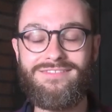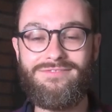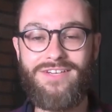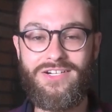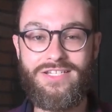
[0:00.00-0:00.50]

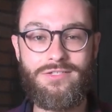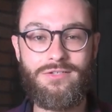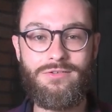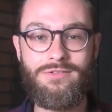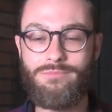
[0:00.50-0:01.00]
very
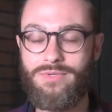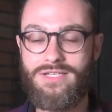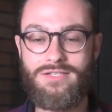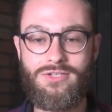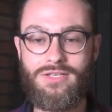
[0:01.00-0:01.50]
soon,
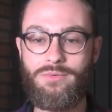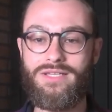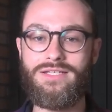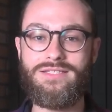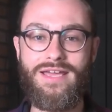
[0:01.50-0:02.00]
potentially
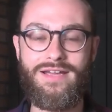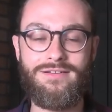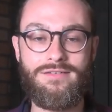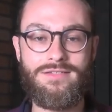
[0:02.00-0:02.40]
when this airs.